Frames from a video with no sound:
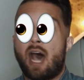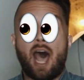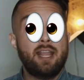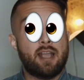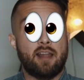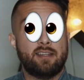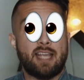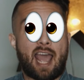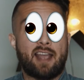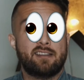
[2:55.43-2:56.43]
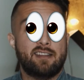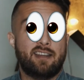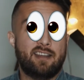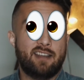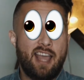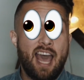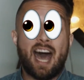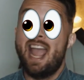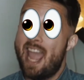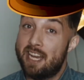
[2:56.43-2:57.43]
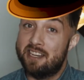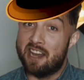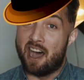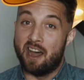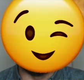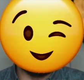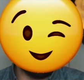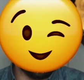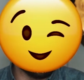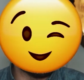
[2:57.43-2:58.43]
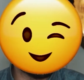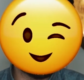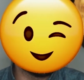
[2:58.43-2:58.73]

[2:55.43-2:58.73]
eye contact, a head nod, a wink, or a